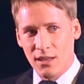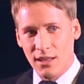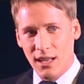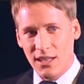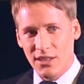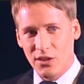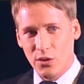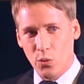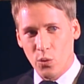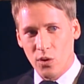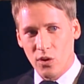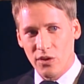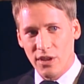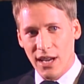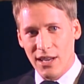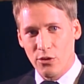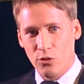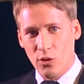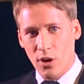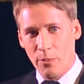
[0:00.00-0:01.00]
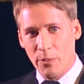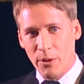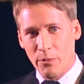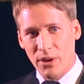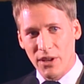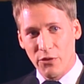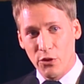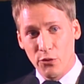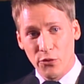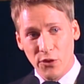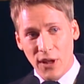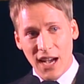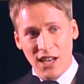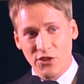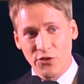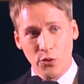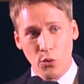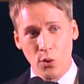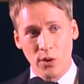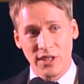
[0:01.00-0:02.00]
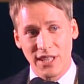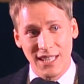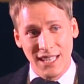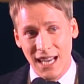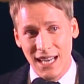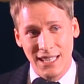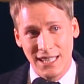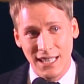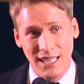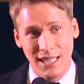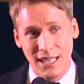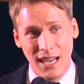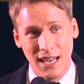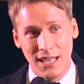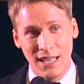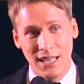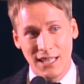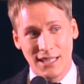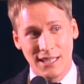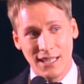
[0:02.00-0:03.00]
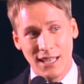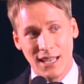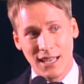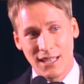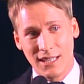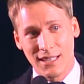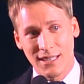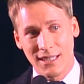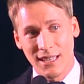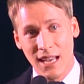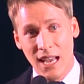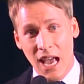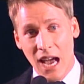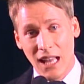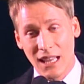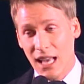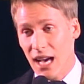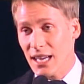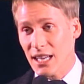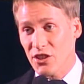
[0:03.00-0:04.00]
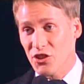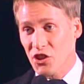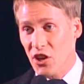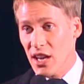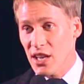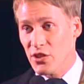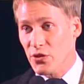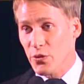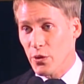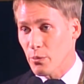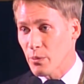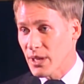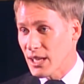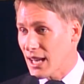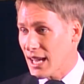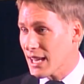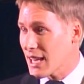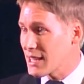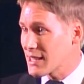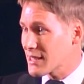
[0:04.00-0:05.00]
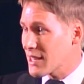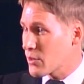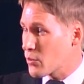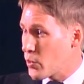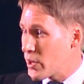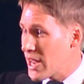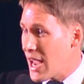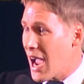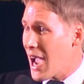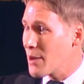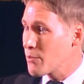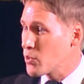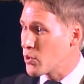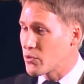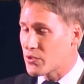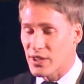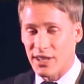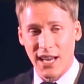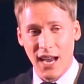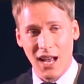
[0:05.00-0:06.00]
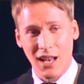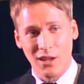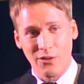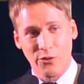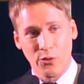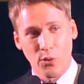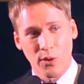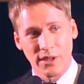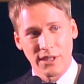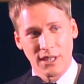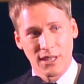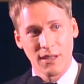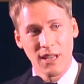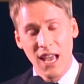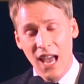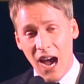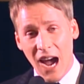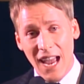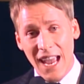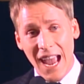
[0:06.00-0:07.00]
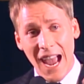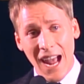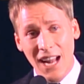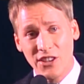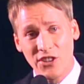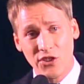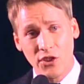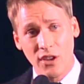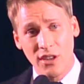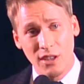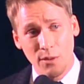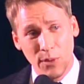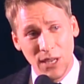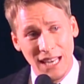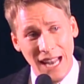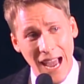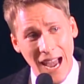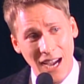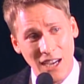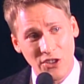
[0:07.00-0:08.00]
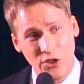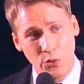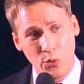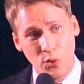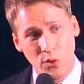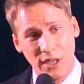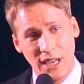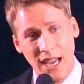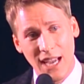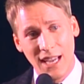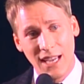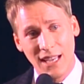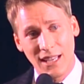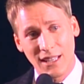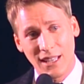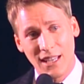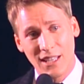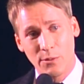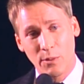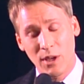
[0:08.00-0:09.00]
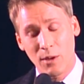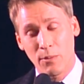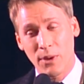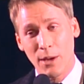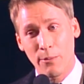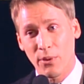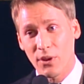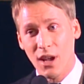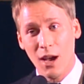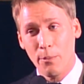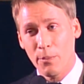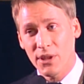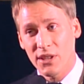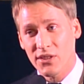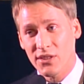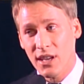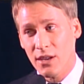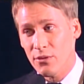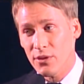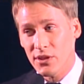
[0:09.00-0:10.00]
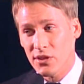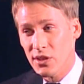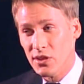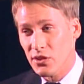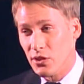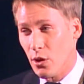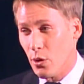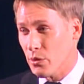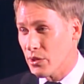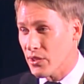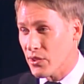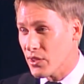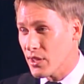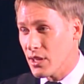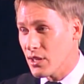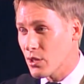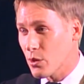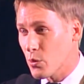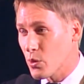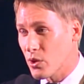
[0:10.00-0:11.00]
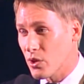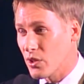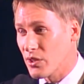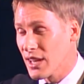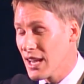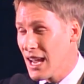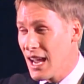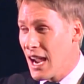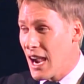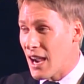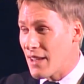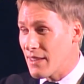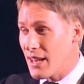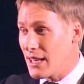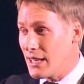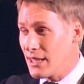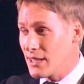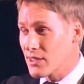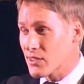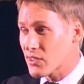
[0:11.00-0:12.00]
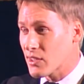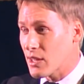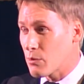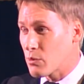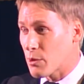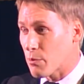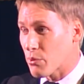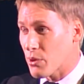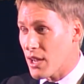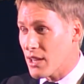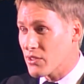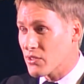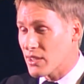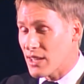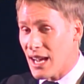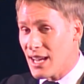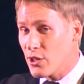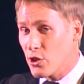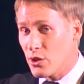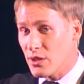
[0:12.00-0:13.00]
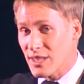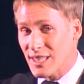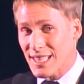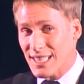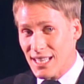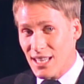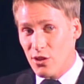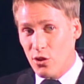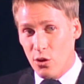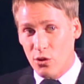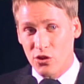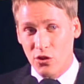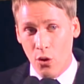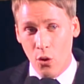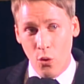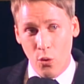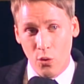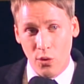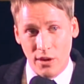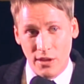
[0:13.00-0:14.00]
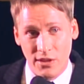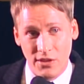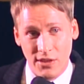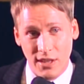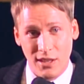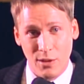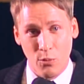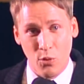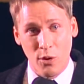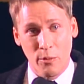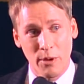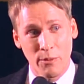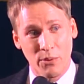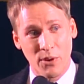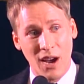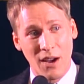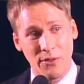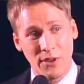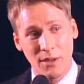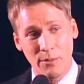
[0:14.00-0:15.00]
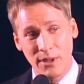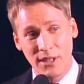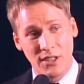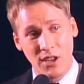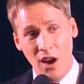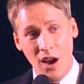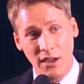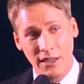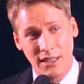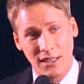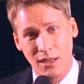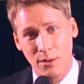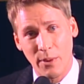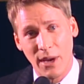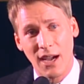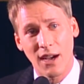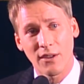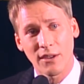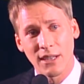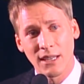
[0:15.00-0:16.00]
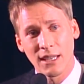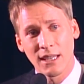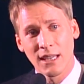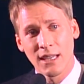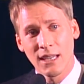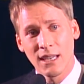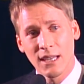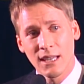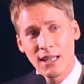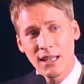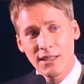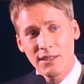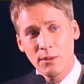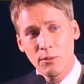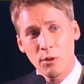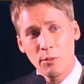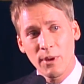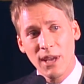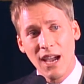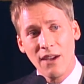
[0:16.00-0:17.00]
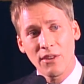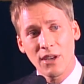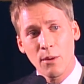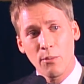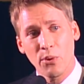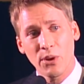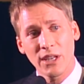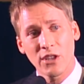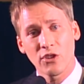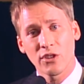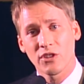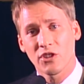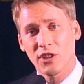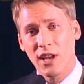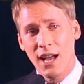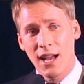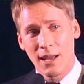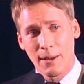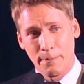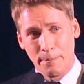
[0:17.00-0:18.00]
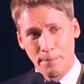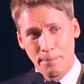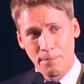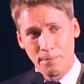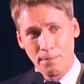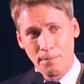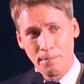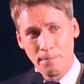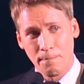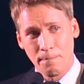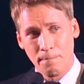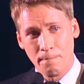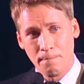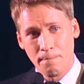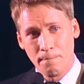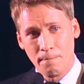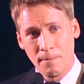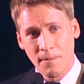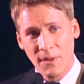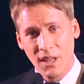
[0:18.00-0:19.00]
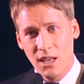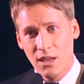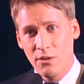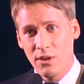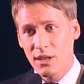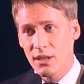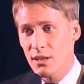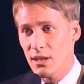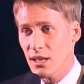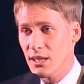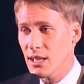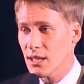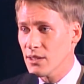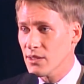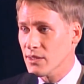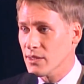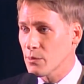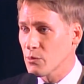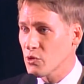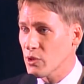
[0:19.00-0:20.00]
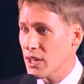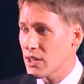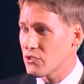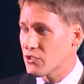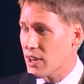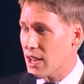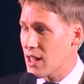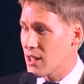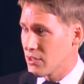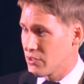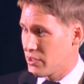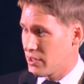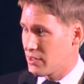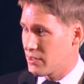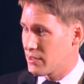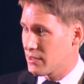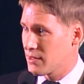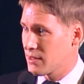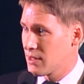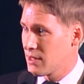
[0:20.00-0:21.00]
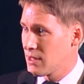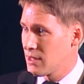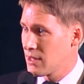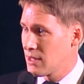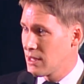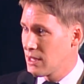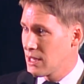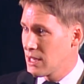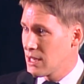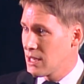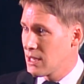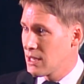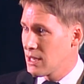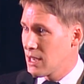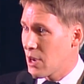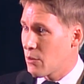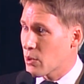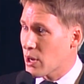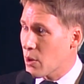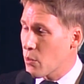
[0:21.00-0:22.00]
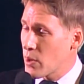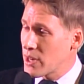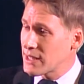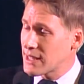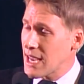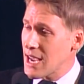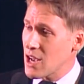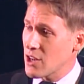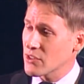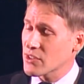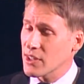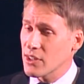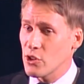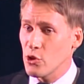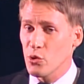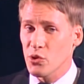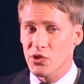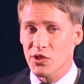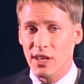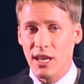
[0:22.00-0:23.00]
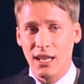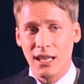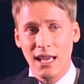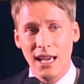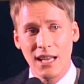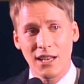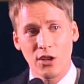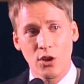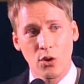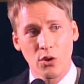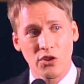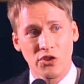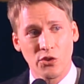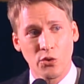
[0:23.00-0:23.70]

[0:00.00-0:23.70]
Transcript: That's the world I grew up in. But if you flash forward to 1996, a lot had changed for me. Like I said, we had moved to California. I had started to meet actual gay and lesbian people up in San Francisco in the theater world, and they didn't seem depressed, and I couldn't see those horns that the Mormon prophet had been talking about. They seemed to be having a pretty good time, even against some great challenges. And when I went down to UCLA to go to